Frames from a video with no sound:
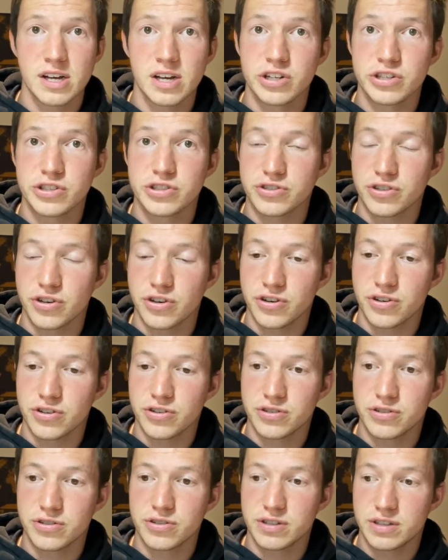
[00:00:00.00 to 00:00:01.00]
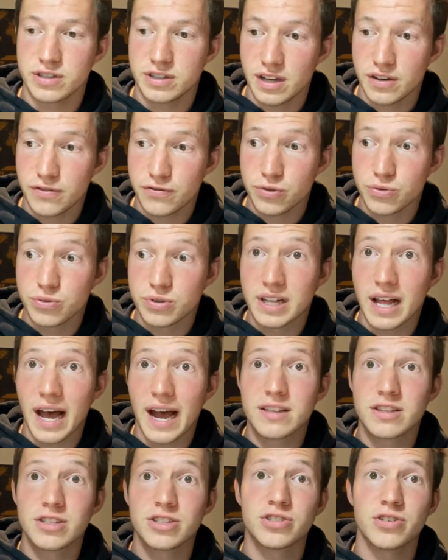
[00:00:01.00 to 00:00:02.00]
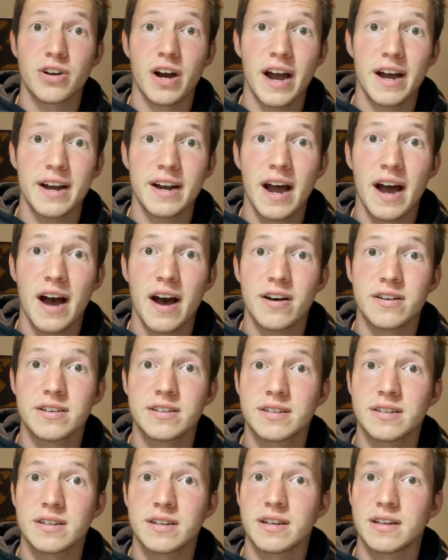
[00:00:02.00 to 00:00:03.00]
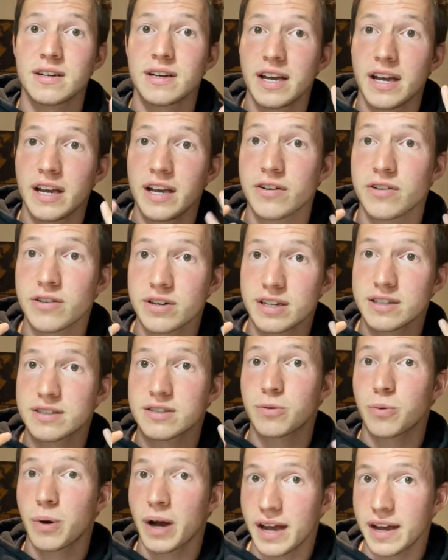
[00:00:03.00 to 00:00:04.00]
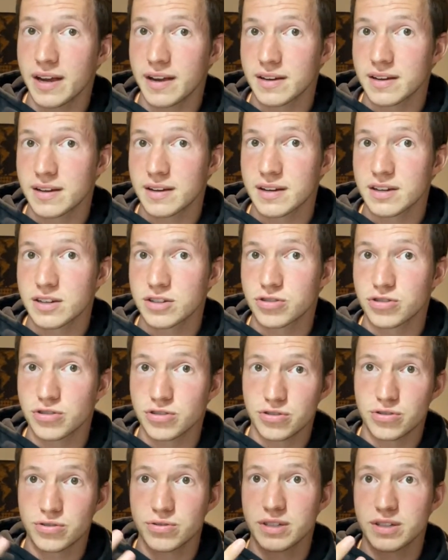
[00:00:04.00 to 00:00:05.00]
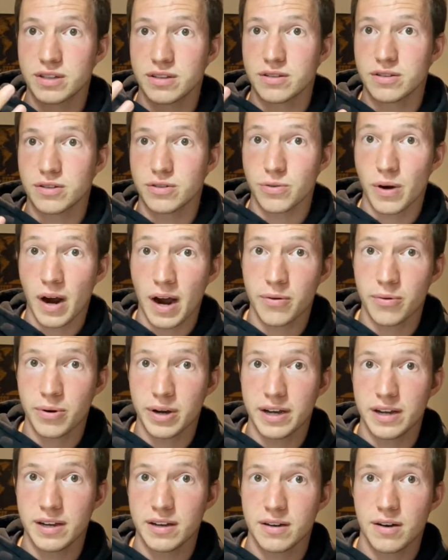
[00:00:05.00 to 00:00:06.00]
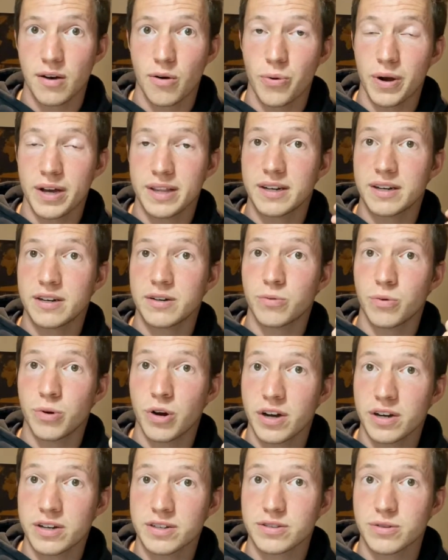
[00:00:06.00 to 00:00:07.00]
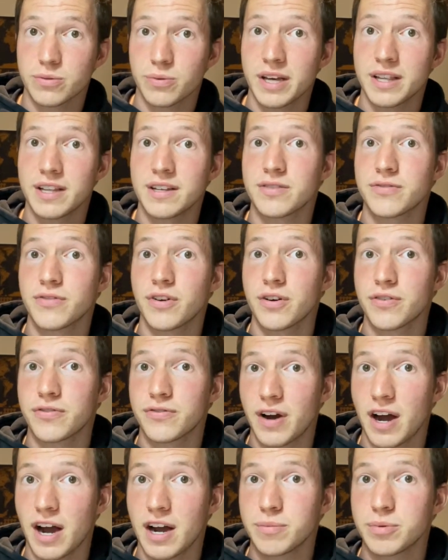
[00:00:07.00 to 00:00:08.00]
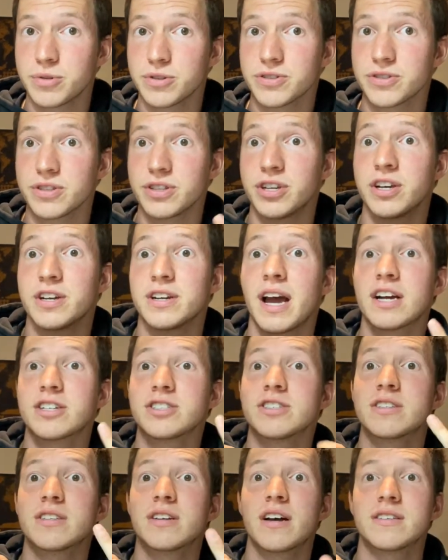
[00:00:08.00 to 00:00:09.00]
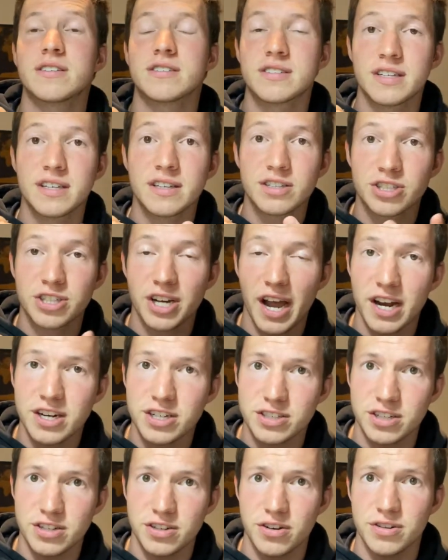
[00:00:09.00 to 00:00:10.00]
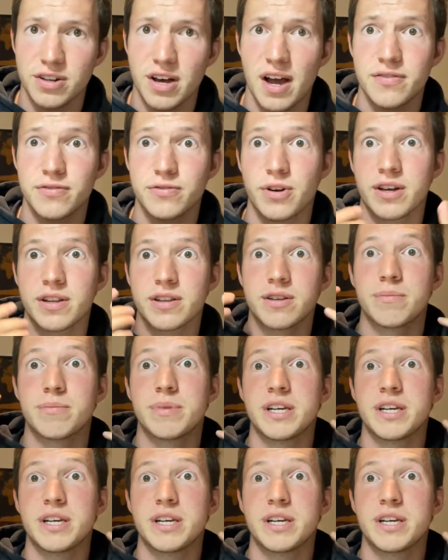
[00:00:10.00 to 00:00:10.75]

So if you would like to try it out, here is a way to do it the right way, a way that it works, a way that's verifiable, so that you can actually start to see the changes in your life rather than be